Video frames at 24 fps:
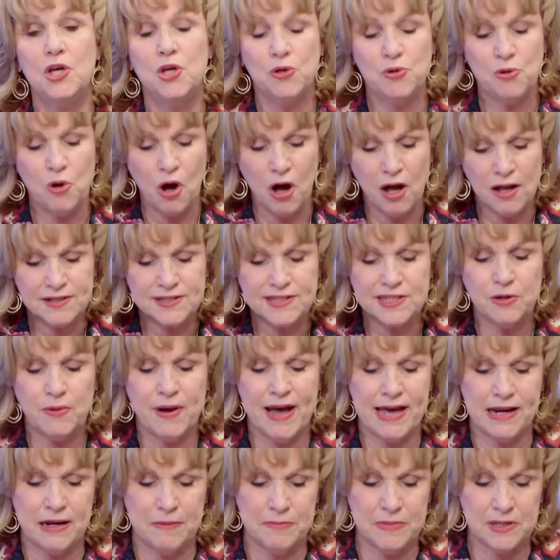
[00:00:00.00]
who also
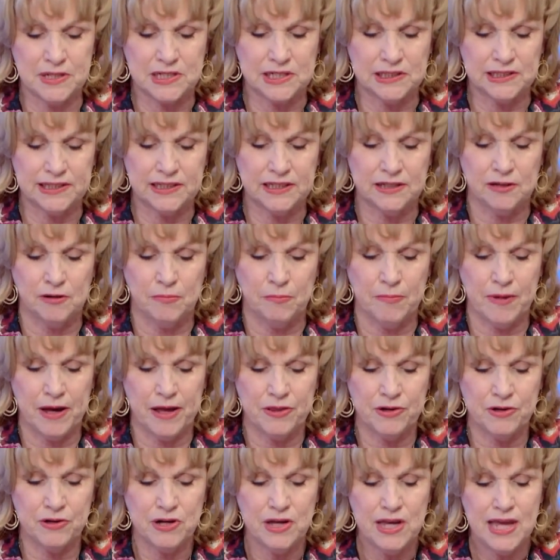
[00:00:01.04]
had a mentally ill
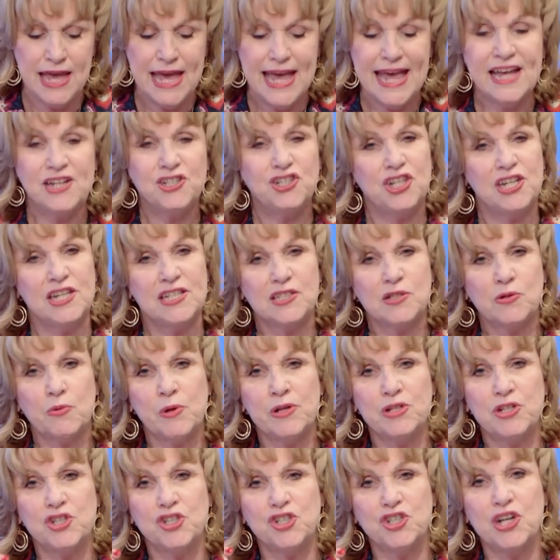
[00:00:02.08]
mother, and she's
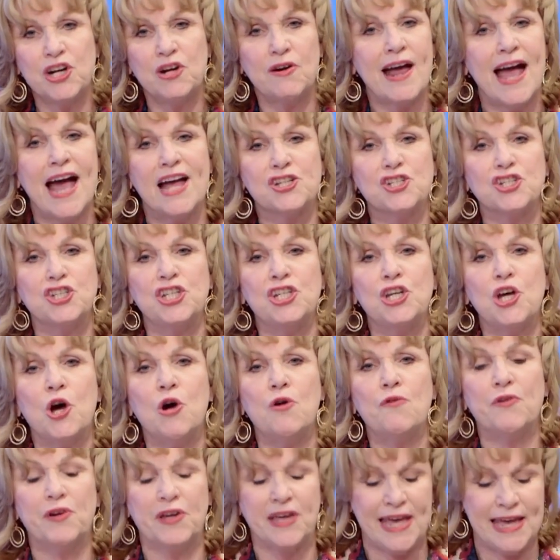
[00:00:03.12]
going to share how she
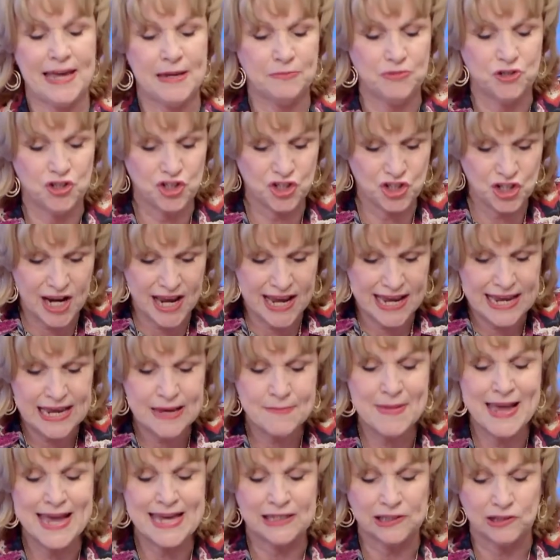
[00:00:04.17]
overcame
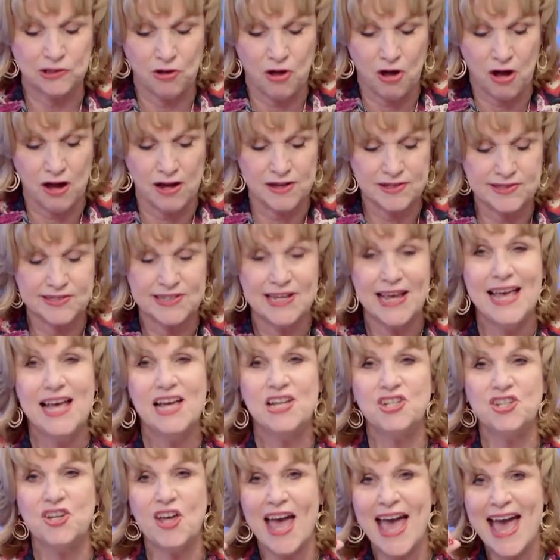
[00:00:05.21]
shame and loss
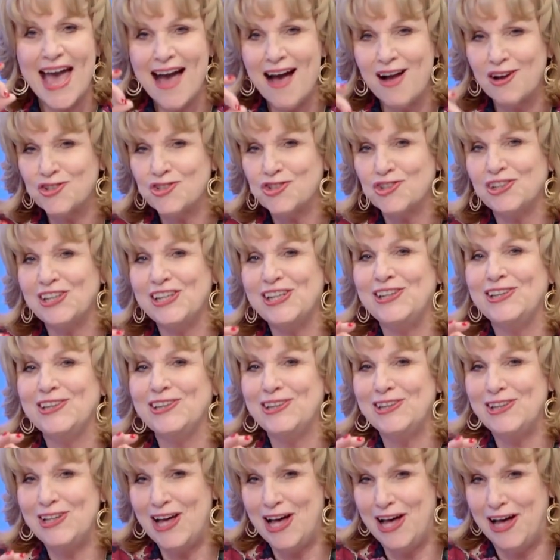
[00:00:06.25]
to actually
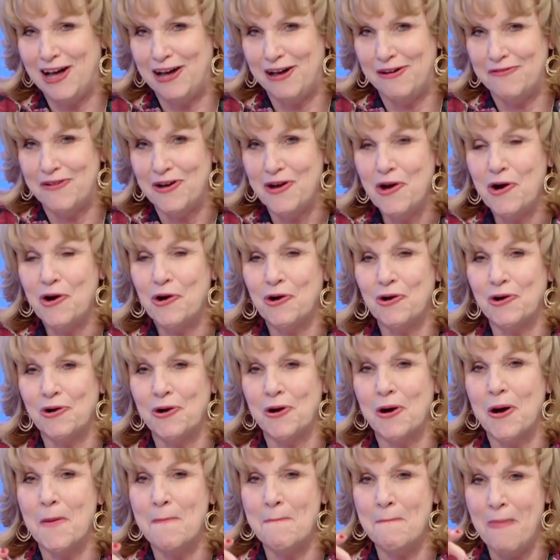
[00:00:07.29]
love
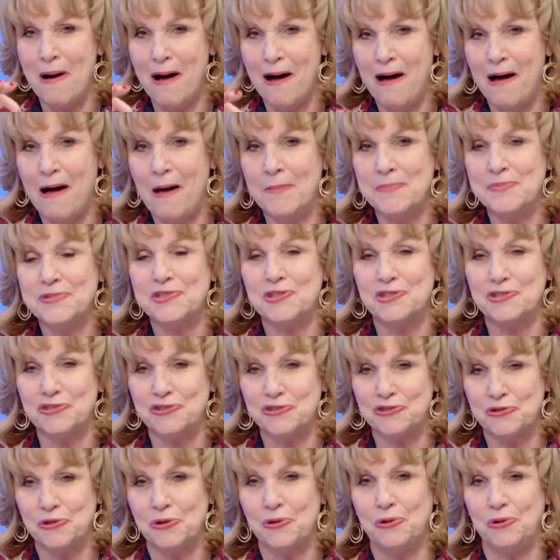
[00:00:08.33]
her mom's
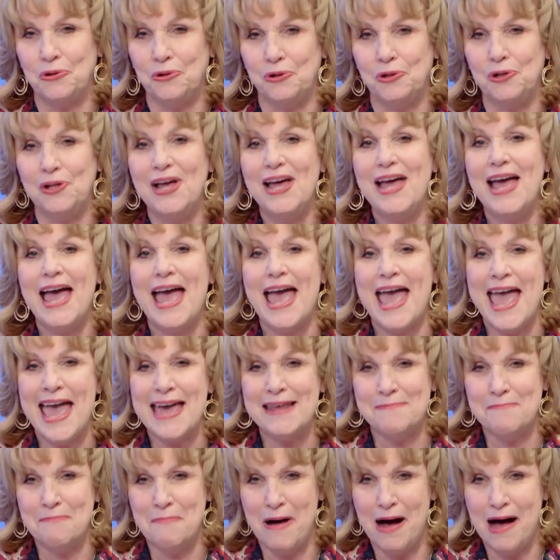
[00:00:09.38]
soul
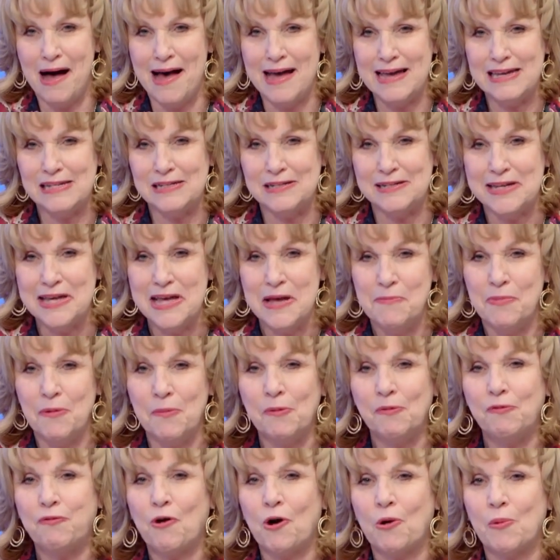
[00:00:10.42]
and mind. But
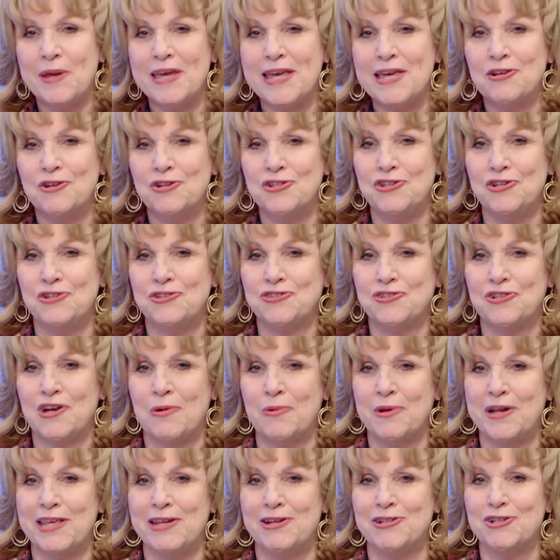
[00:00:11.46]
before we introduce her, I
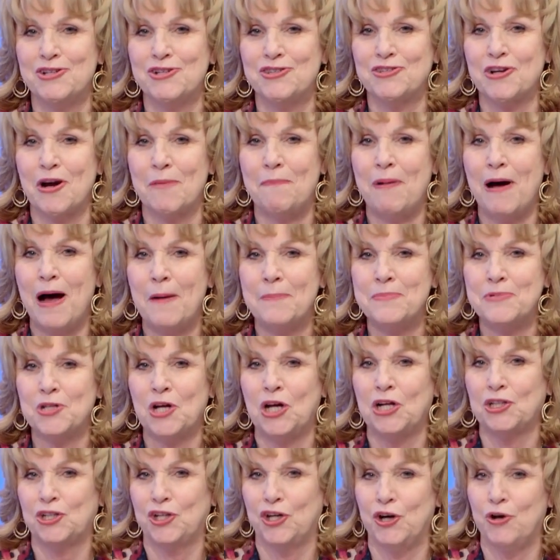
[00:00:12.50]
want to introduce our Pop
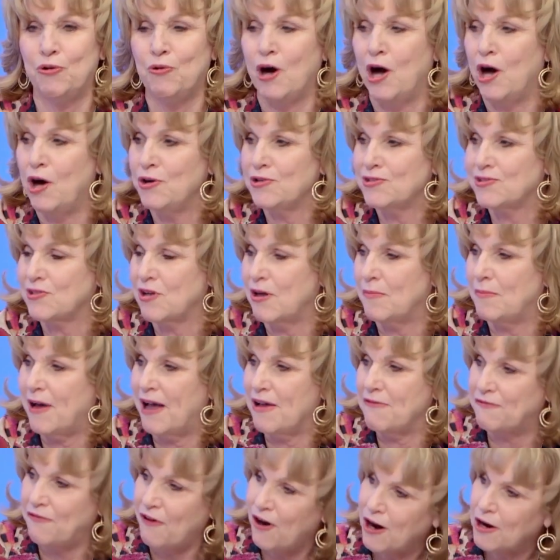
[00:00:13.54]
Talk co-host. On
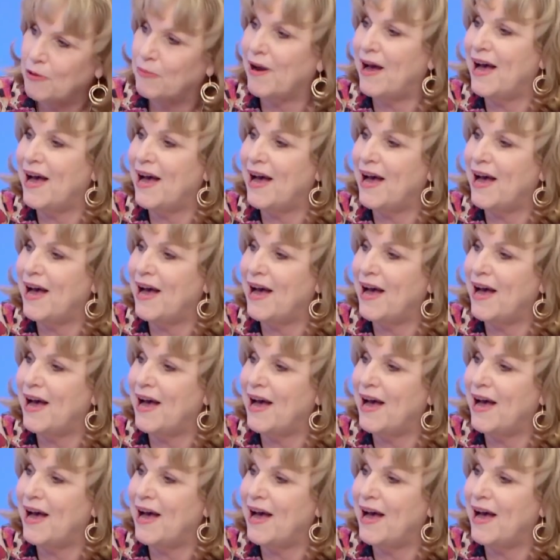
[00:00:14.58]
my far